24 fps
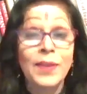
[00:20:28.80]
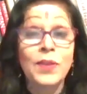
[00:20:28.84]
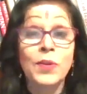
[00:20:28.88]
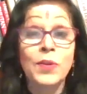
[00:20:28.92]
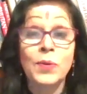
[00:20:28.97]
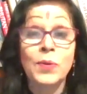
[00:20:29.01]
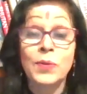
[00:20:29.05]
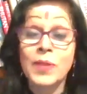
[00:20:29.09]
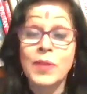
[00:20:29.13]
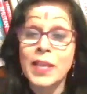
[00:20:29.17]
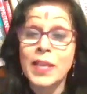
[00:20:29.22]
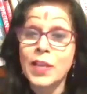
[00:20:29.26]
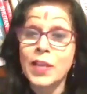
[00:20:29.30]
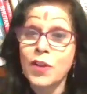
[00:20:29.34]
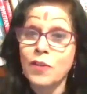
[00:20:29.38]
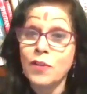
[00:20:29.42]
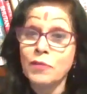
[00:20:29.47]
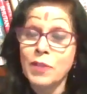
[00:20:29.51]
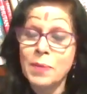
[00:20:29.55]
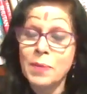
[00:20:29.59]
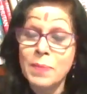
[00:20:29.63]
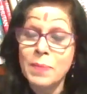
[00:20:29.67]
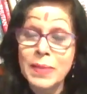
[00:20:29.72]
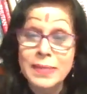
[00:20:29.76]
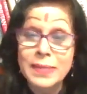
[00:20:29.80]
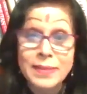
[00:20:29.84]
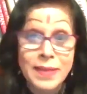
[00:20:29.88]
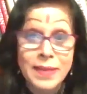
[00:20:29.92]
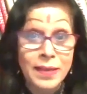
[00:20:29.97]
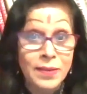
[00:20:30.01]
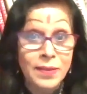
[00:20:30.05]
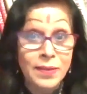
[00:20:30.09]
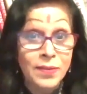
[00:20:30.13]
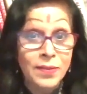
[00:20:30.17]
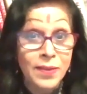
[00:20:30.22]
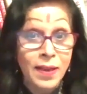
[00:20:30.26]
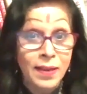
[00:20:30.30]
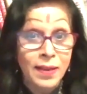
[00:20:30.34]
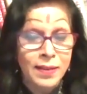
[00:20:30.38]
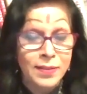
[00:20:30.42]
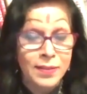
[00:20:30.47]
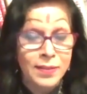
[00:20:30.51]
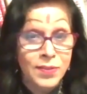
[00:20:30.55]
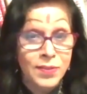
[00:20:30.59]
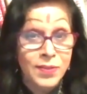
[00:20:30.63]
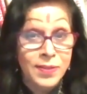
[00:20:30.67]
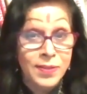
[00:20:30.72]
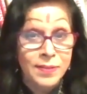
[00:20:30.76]
You think of him as
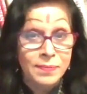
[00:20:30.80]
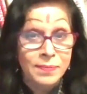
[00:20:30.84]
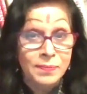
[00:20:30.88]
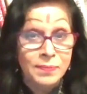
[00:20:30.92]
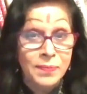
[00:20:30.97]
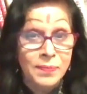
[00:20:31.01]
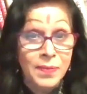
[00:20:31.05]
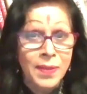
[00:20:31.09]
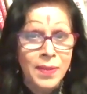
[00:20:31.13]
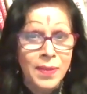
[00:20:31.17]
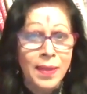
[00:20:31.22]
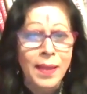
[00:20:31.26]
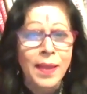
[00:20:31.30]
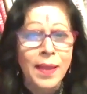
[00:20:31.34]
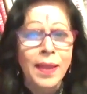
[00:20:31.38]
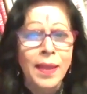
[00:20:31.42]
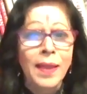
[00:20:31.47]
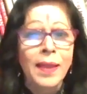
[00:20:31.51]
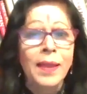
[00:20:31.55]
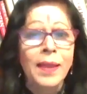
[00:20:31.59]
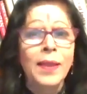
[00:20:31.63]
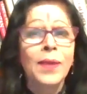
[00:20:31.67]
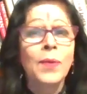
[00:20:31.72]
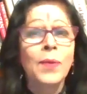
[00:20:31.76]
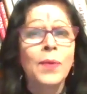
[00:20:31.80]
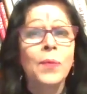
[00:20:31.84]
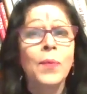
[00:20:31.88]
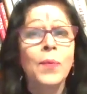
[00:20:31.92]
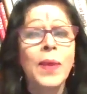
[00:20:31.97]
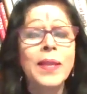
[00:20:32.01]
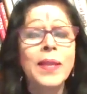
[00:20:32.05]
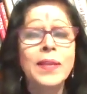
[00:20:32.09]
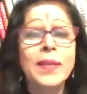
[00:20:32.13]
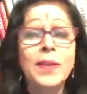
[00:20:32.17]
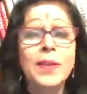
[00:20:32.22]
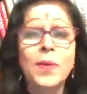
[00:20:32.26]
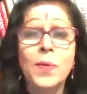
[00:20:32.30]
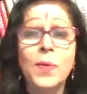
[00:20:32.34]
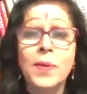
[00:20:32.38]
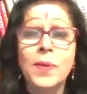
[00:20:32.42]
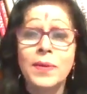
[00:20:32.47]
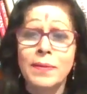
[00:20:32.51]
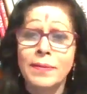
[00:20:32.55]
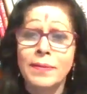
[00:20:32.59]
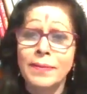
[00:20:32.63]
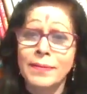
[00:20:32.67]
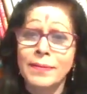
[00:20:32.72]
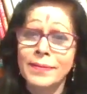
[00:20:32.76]
Nataraj. When
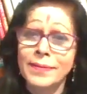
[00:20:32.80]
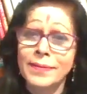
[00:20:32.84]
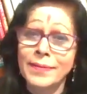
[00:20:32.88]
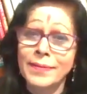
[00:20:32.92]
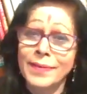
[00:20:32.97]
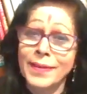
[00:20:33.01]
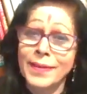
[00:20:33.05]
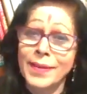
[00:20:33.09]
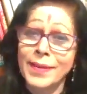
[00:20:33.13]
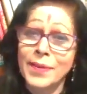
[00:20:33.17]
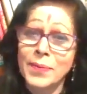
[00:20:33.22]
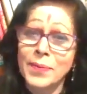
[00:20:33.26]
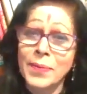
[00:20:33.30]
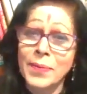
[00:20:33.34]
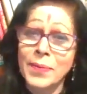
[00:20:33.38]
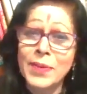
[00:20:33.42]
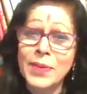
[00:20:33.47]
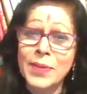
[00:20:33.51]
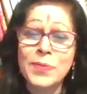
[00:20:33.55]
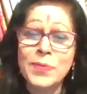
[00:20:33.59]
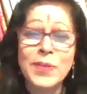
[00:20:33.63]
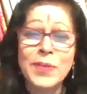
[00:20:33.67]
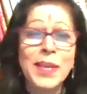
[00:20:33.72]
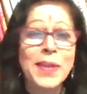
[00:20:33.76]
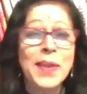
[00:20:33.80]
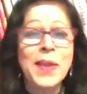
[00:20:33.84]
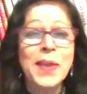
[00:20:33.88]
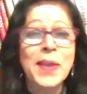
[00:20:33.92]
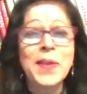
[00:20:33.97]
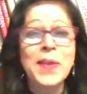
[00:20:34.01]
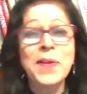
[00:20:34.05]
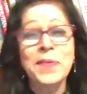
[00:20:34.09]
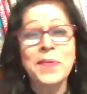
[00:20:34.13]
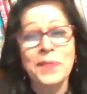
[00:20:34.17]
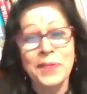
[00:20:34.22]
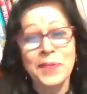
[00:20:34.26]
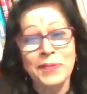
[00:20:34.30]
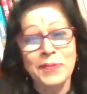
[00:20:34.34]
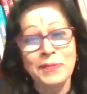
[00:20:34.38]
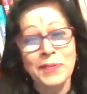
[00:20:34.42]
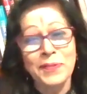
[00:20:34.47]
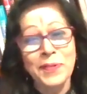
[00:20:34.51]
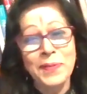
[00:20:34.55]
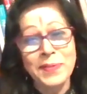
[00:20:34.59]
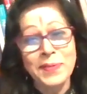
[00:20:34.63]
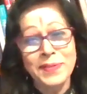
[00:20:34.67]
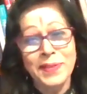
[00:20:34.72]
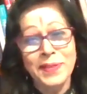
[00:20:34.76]
you're thinking of
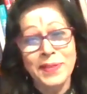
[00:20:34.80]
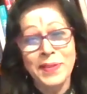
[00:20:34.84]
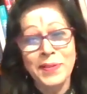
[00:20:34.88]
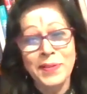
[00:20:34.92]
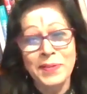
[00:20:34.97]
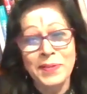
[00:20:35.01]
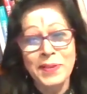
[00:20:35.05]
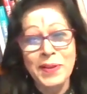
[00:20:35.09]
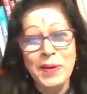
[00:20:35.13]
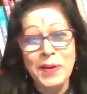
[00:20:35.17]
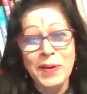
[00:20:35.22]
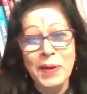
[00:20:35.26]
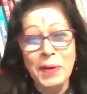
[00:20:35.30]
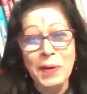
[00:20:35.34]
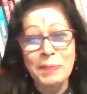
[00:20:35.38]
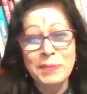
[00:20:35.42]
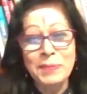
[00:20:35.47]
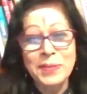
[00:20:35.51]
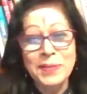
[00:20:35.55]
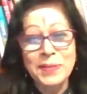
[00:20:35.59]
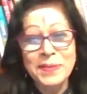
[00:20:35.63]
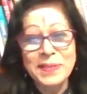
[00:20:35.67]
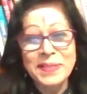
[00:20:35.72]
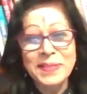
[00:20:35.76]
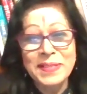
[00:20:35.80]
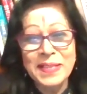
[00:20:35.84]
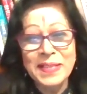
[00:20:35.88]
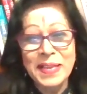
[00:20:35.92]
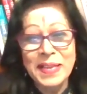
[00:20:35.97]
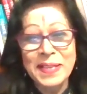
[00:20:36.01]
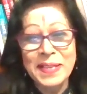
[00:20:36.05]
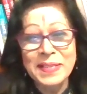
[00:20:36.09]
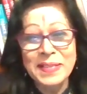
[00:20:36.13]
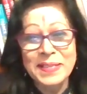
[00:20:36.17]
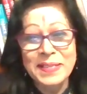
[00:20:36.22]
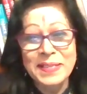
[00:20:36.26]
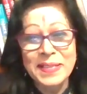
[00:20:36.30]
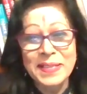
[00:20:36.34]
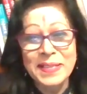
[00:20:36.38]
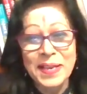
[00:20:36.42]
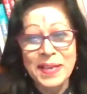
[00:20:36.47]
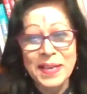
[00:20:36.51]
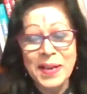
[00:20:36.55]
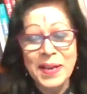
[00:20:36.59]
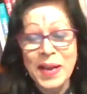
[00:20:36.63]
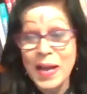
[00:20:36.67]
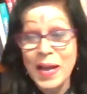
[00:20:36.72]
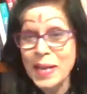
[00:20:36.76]
course, career options, and
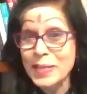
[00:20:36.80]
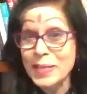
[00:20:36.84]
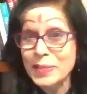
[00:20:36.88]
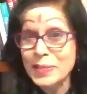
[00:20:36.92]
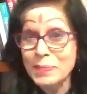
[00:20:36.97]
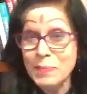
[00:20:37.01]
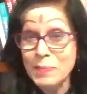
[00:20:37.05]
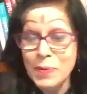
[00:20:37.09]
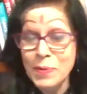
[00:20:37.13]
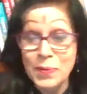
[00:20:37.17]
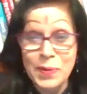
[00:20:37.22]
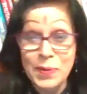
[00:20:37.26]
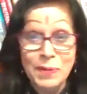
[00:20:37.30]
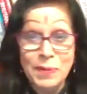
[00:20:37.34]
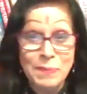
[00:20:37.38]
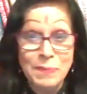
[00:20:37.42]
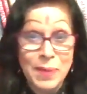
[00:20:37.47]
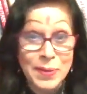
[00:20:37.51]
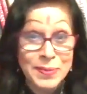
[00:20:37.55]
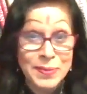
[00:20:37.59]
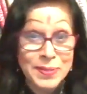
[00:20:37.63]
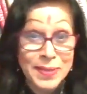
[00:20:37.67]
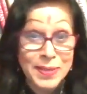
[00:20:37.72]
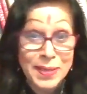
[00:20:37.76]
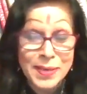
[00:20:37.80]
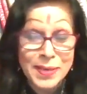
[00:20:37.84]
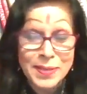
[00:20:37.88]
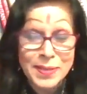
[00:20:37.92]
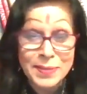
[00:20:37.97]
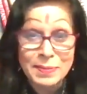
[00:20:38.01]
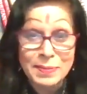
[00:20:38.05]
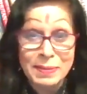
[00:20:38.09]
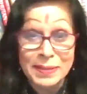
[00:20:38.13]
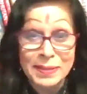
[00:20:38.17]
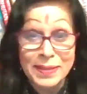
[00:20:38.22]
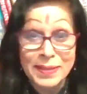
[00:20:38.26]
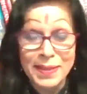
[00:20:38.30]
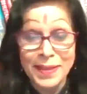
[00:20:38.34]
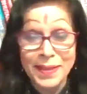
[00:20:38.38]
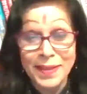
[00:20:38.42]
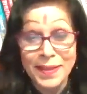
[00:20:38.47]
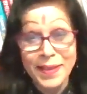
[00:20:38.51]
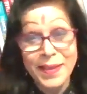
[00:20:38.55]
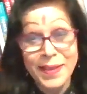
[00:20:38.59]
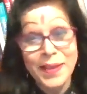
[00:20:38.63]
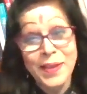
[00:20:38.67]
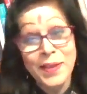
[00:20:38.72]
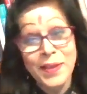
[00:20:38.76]
I spoke about Saraswati,
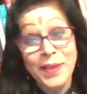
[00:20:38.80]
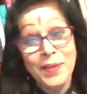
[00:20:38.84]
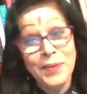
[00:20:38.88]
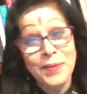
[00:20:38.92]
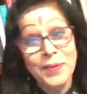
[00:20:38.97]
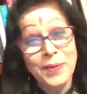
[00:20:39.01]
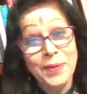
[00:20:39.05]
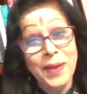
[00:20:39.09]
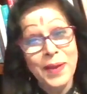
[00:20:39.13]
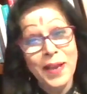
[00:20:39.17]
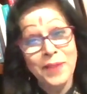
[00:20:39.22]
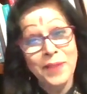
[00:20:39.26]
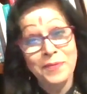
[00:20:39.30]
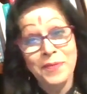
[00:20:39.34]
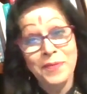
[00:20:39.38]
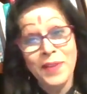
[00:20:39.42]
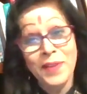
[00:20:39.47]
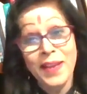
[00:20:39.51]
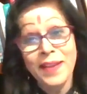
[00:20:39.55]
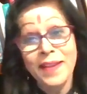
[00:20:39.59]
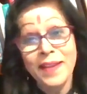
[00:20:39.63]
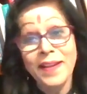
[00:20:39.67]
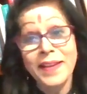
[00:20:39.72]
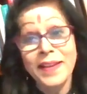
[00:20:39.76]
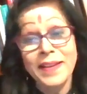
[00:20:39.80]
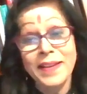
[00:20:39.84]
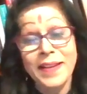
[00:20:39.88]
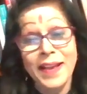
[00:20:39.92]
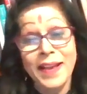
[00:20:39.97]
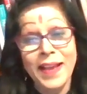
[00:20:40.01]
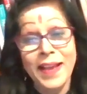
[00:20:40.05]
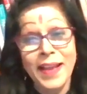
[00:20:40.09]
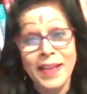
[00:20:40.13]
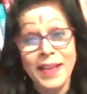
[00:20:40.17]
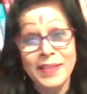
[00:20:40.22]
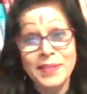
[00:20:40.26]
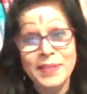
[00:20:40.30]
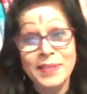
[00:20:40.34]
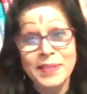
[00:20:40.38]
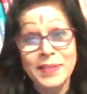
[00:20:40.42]
you have Veena in her hands.